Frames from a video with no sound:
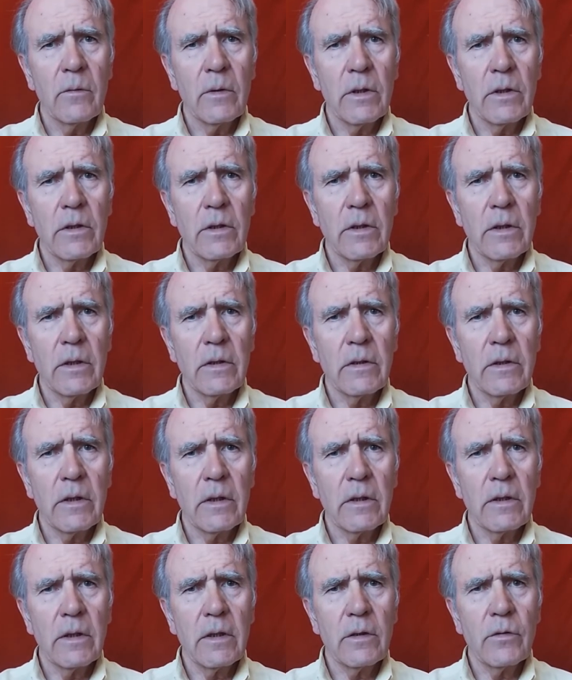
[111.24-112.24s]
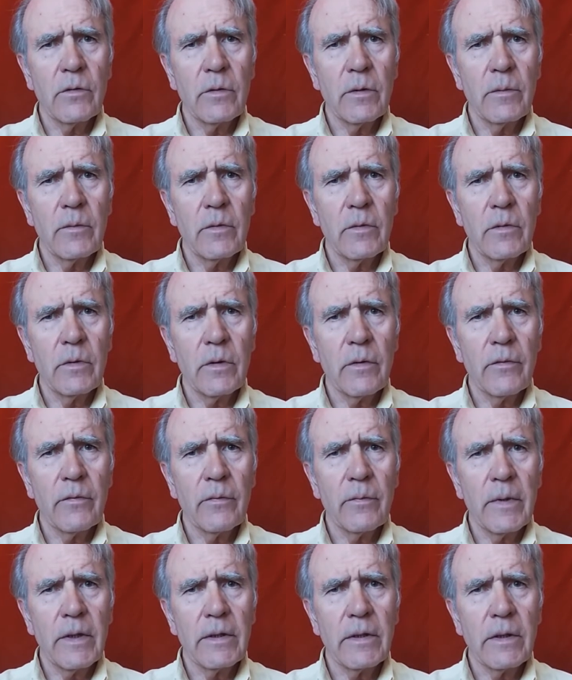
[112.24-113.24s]
which is an attribute
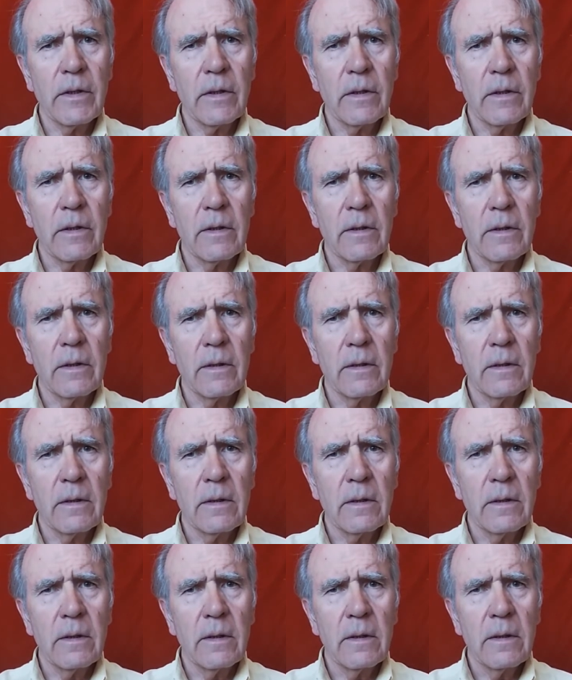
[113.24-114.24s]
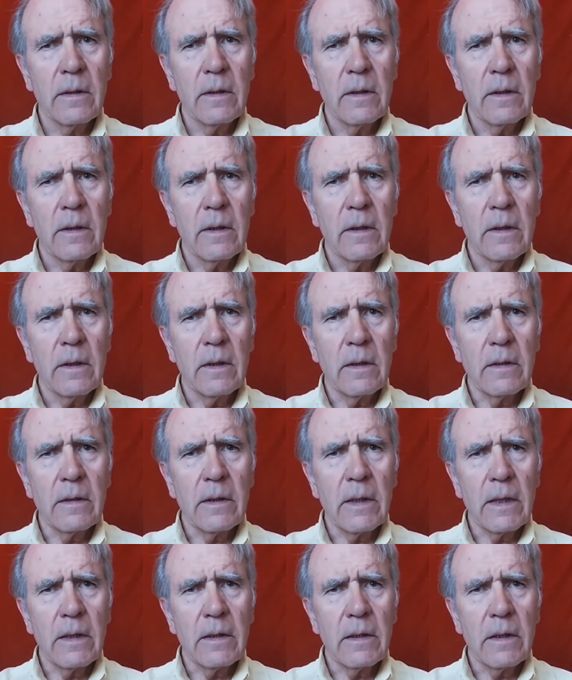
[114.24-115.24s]
of matter.
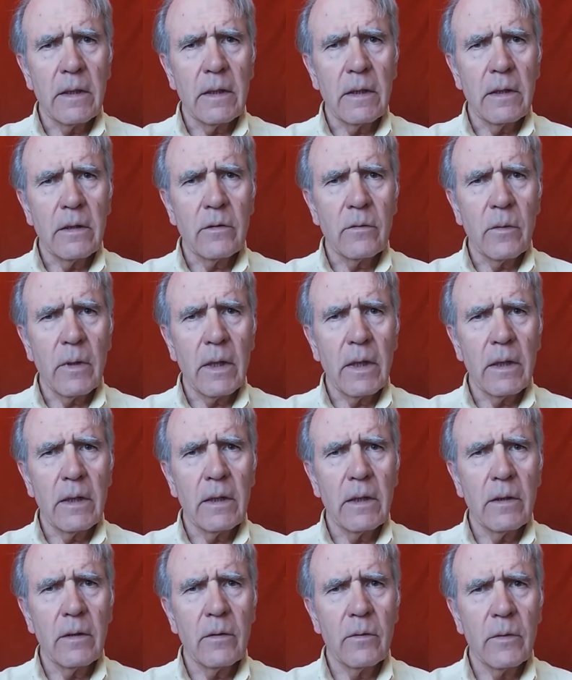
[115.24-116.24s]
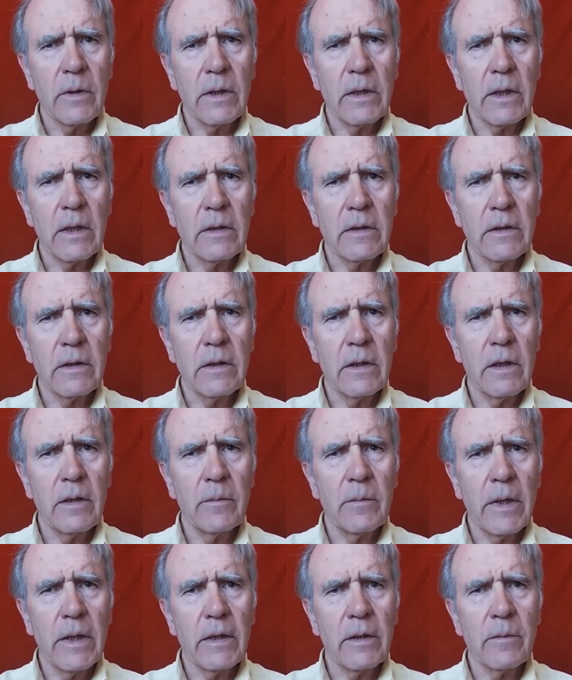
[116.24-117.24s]
And that is why we can still
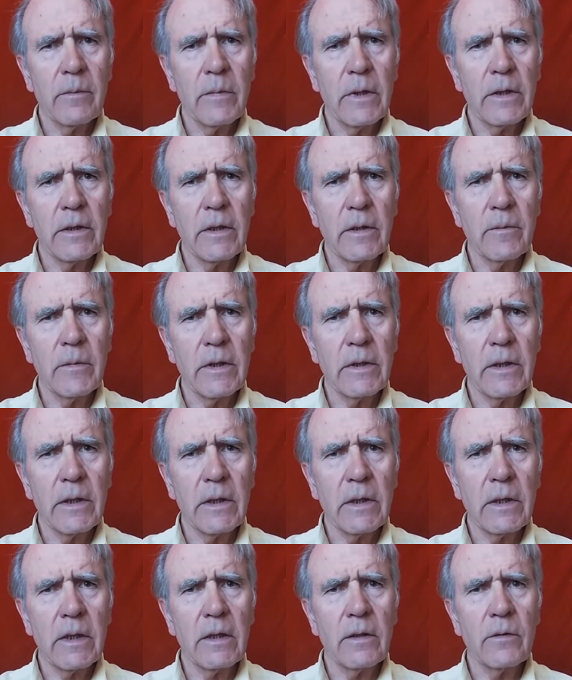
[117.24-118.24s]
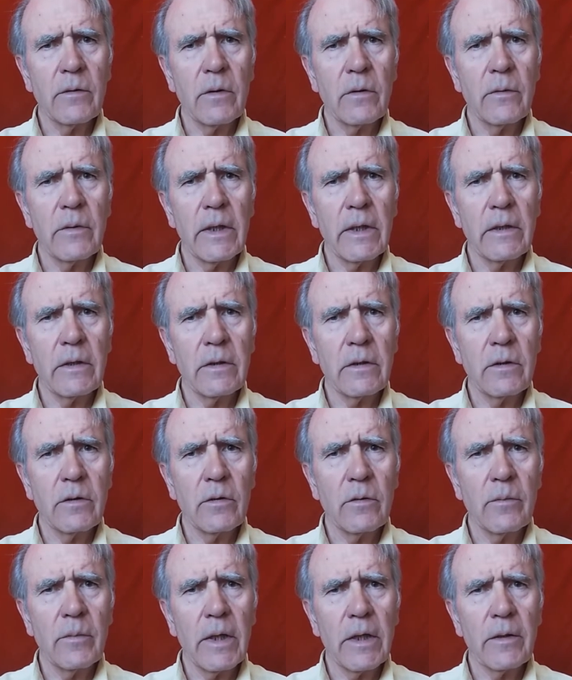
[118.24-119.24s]
make mathematical drawings
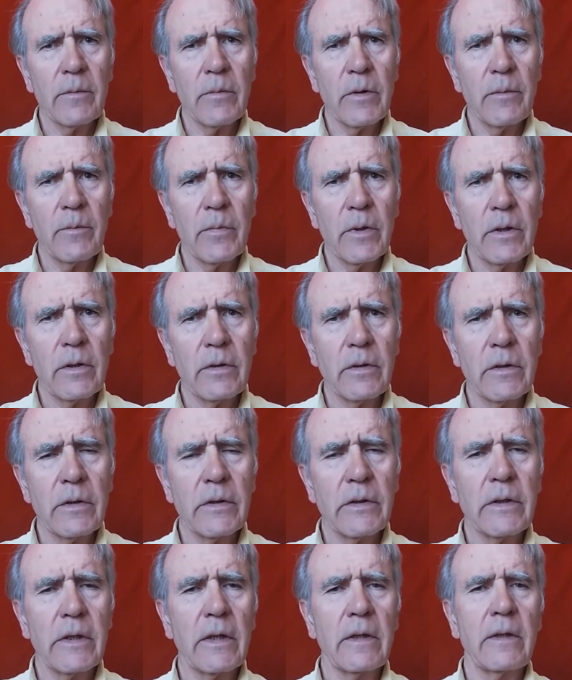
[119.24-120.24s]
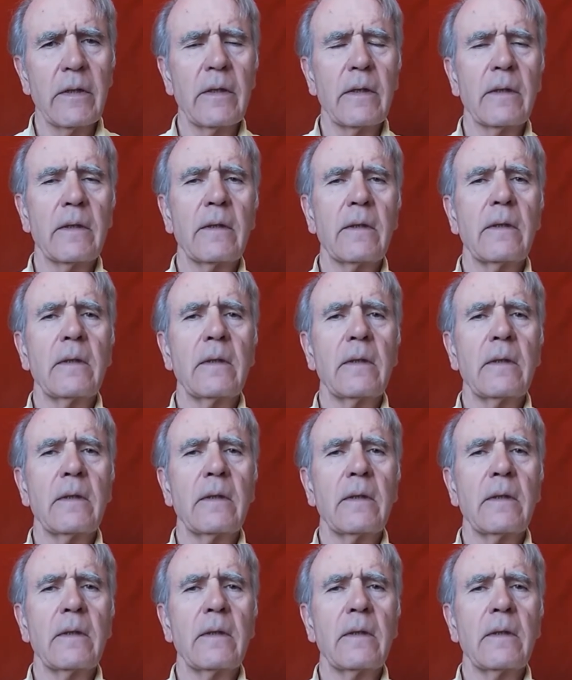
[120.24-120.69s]
to make people understand.